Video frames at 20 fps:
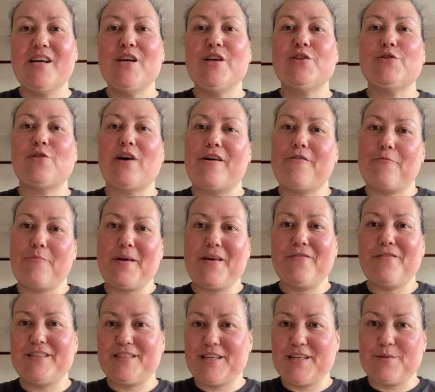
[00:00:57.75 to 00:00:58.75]
So I've
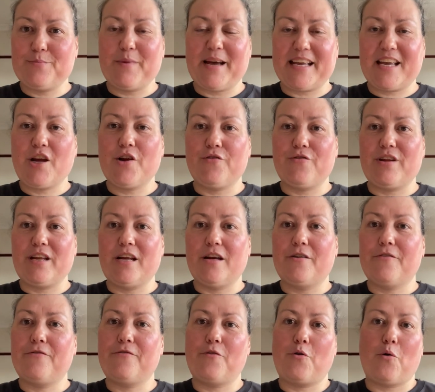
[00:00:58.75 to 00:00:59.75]
pivoted my career
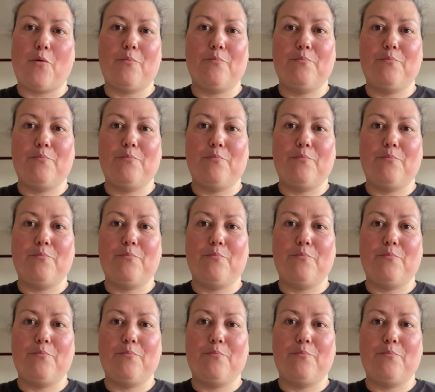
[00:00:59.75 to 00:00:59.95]
from